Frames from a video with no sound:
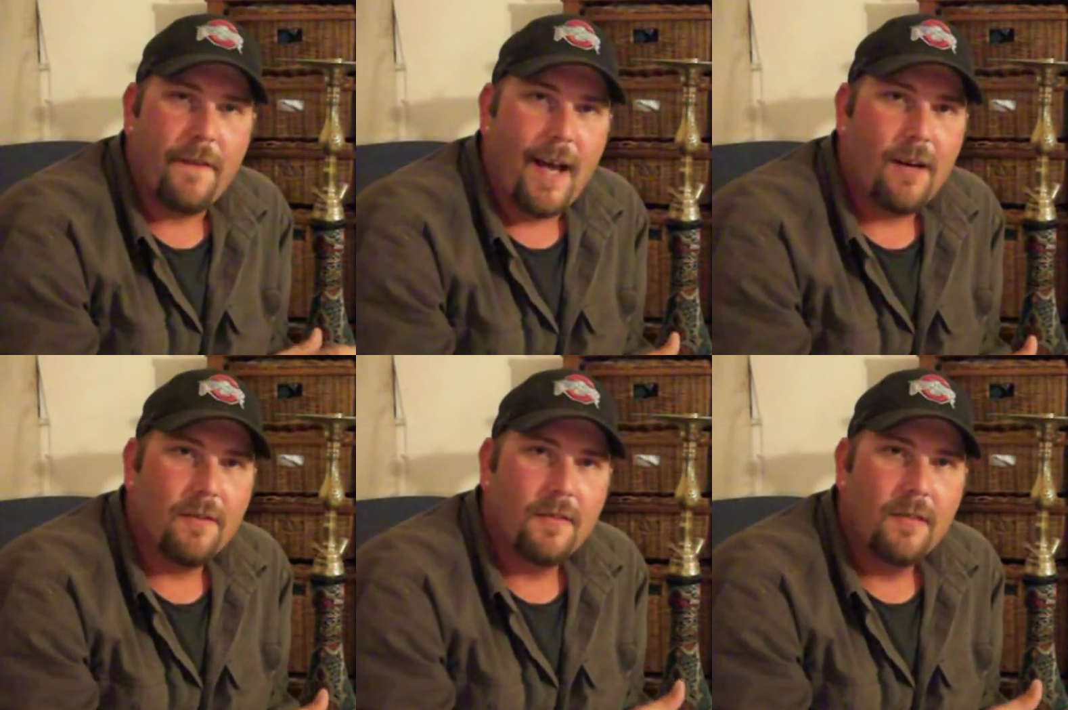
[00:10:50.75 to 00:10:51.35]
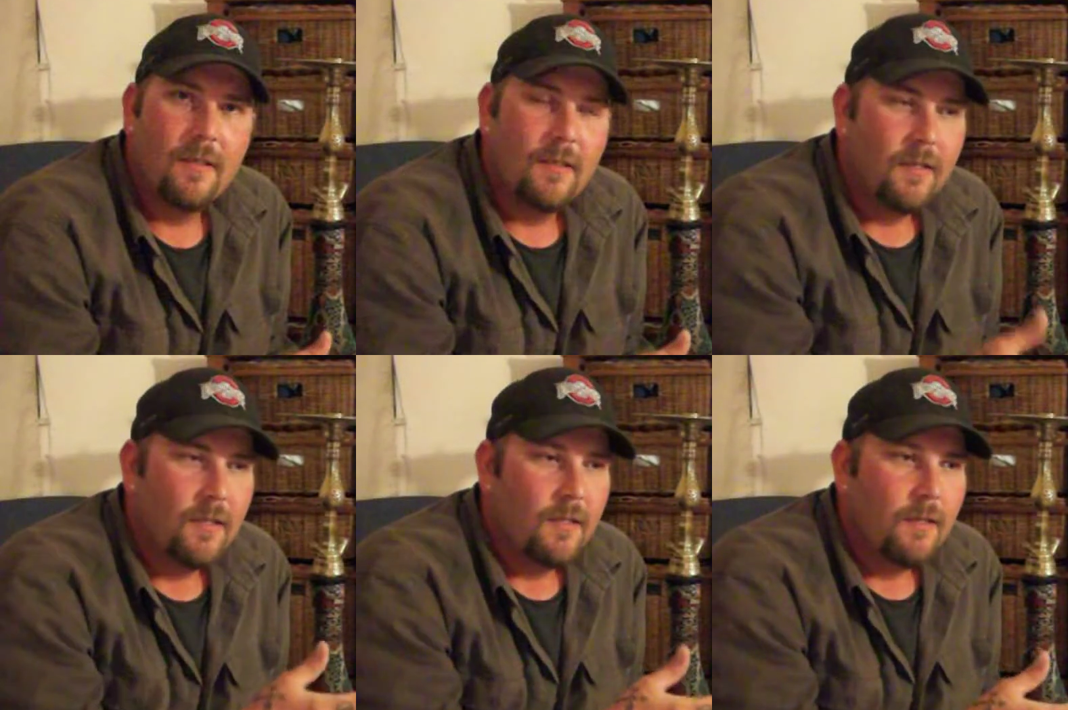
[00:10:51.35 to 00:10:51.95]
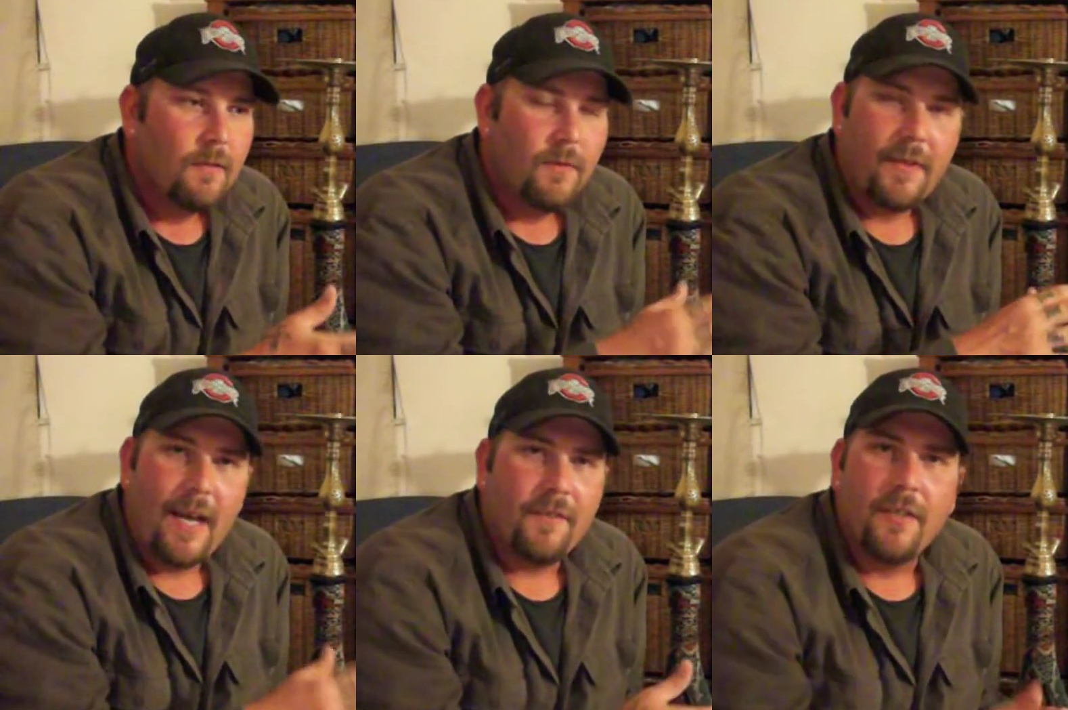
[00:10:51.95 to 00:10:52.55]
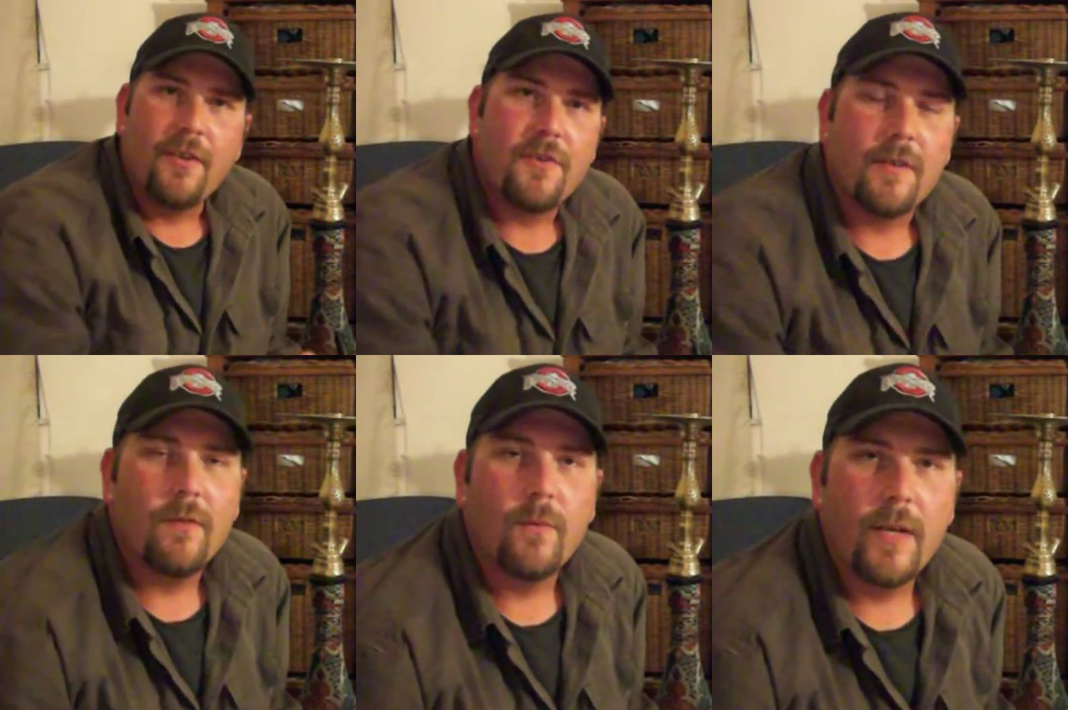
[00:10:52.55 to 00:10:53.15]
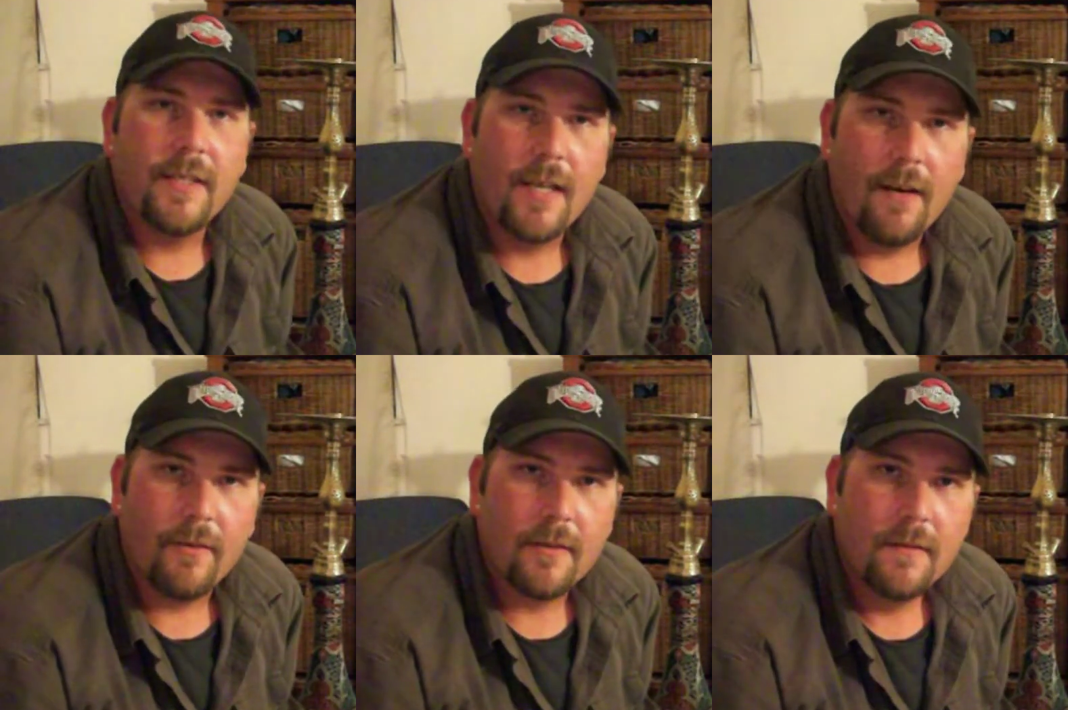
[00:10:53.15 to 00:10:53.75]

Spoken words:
out without the use of a wind cover.